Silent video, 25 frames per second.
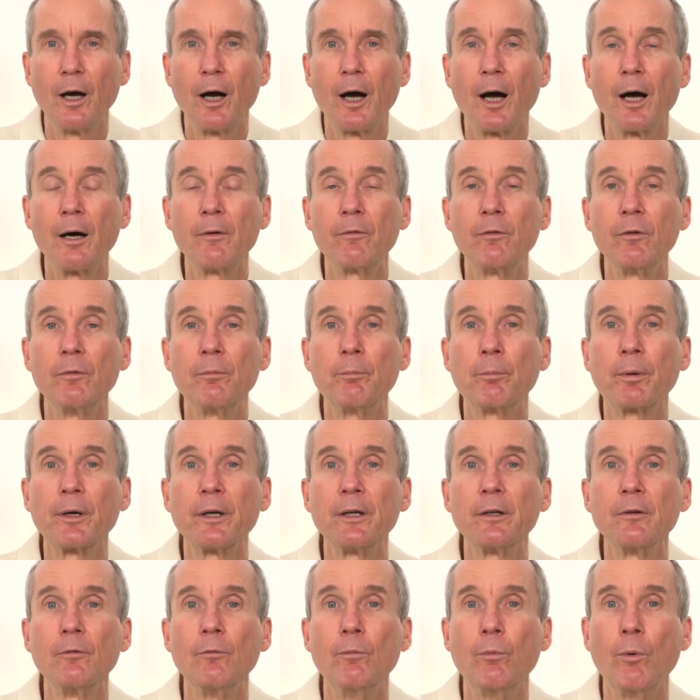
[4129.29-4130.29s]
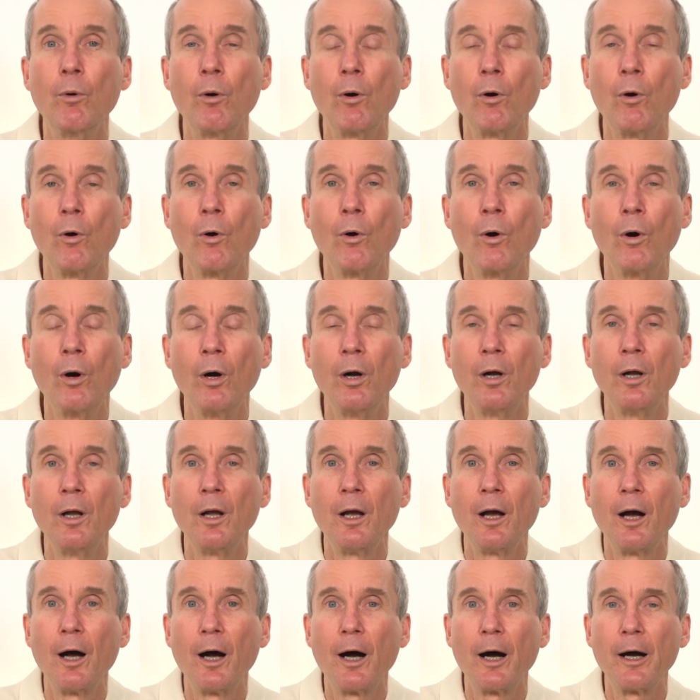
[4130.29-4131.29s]
I will bring war.
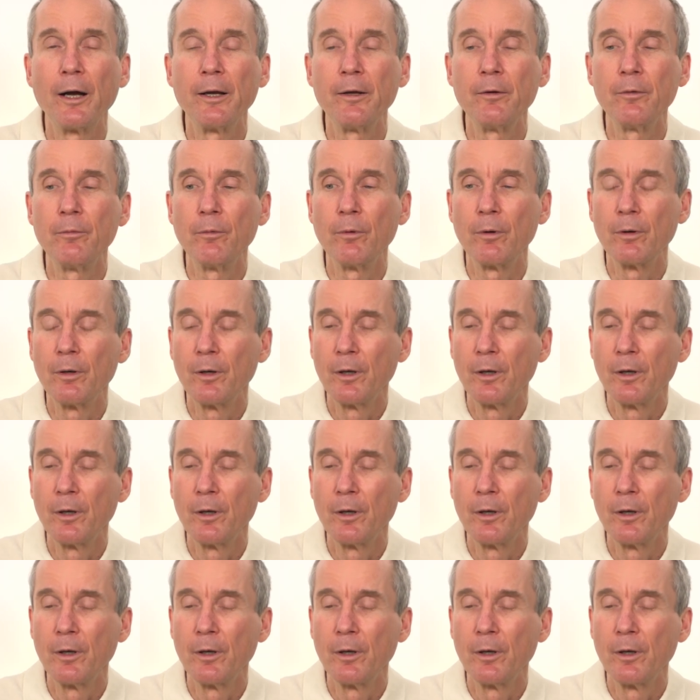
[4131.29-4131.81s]
I